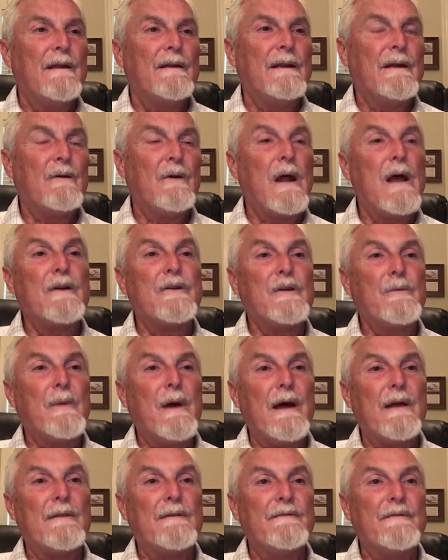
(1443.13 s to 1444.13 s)
They will
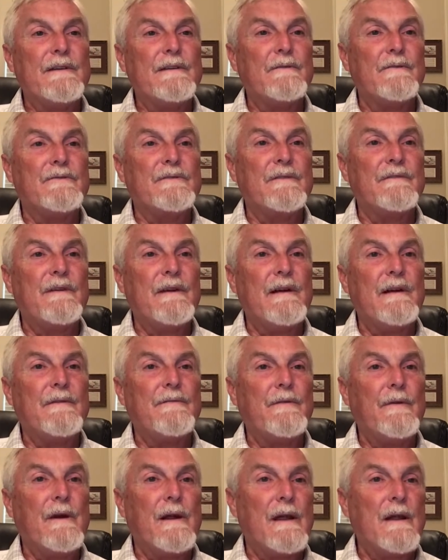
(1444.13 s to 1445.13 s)
occupy the fields of
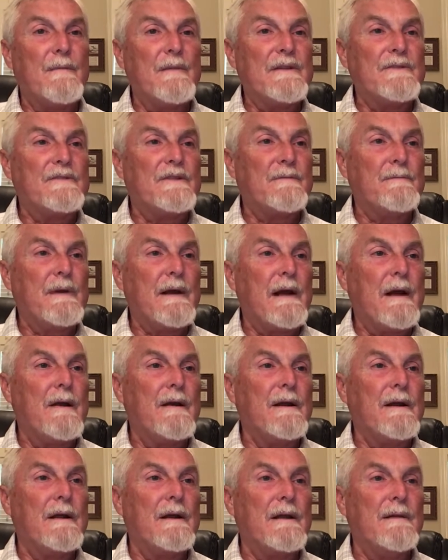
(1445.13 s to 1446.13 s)
Ephraim and
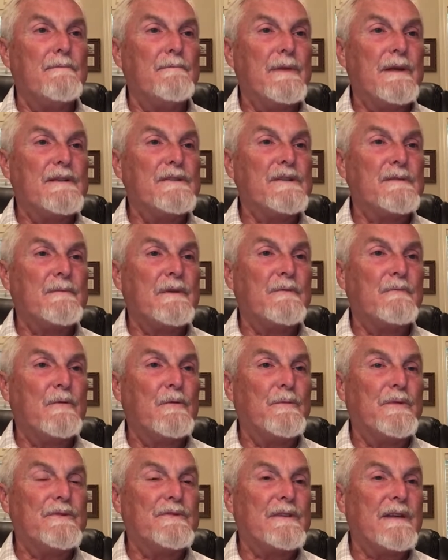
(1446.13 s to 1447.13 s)
Samaria, and Benjamin
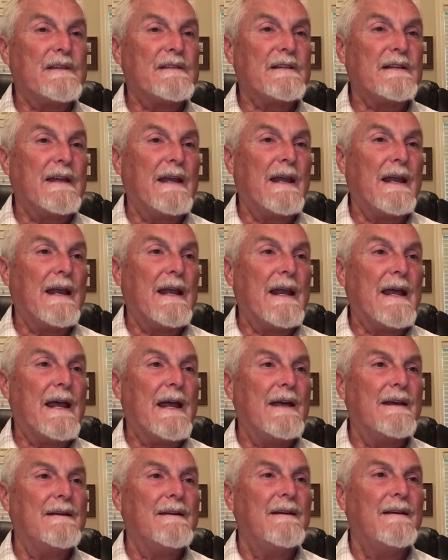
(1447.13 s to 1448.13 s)
will possess
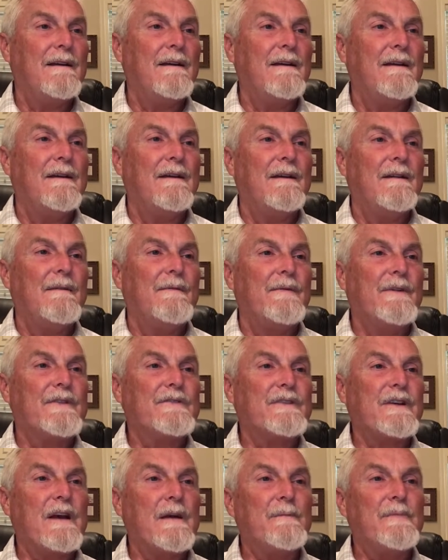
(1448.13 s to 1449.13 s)
Gilead.
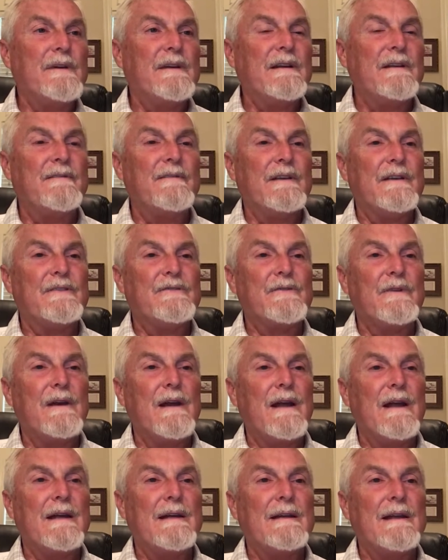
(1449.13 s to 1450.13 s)
This company of
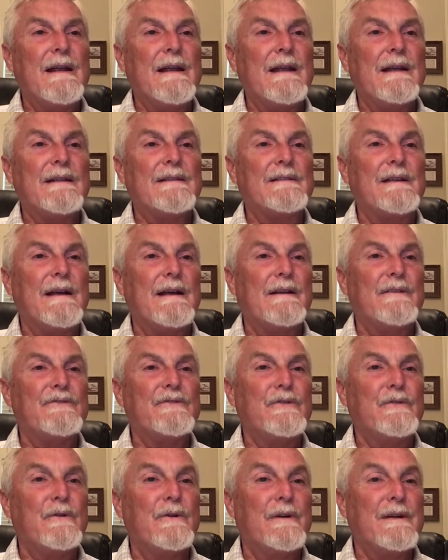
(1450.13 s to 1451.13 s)
Israelite
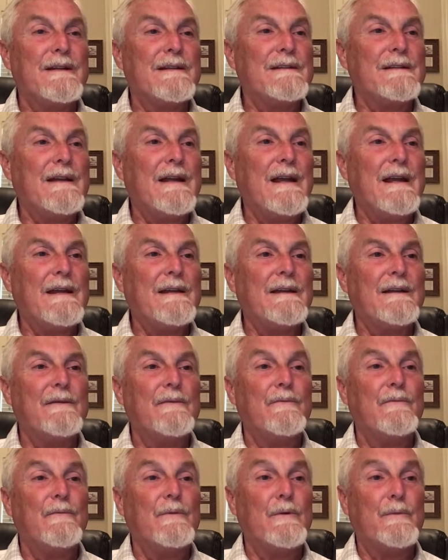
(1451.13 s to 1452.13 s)
exiles who are in
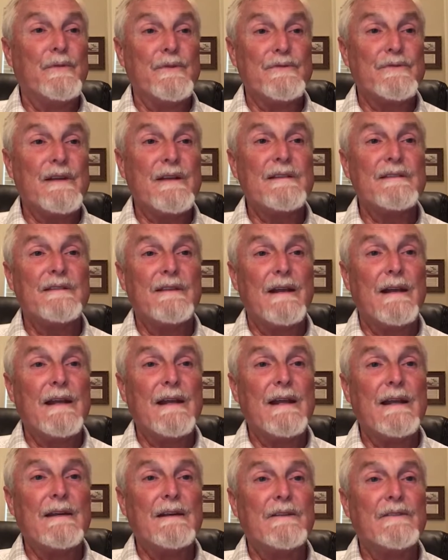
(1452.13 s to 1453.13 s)
Canaan will possess the
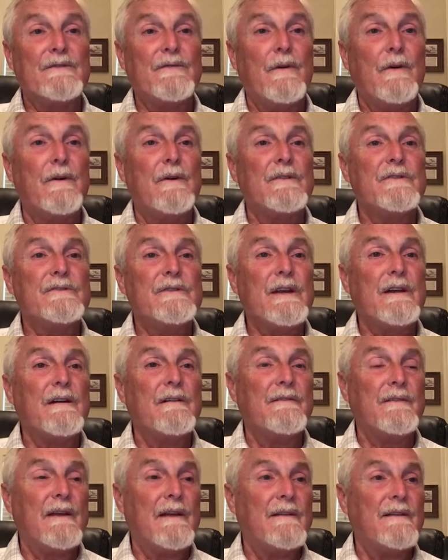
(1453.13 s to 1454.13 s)
land as far as
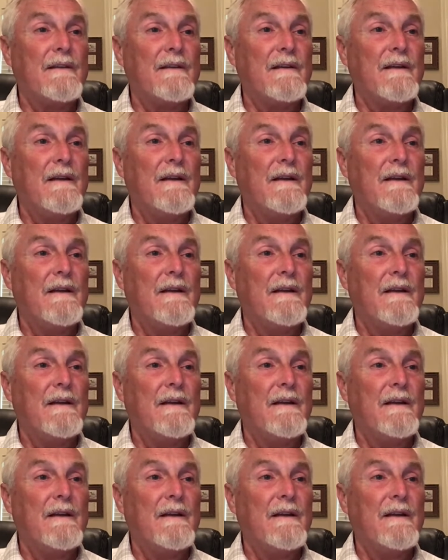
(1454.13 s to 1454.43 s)
Zarephath.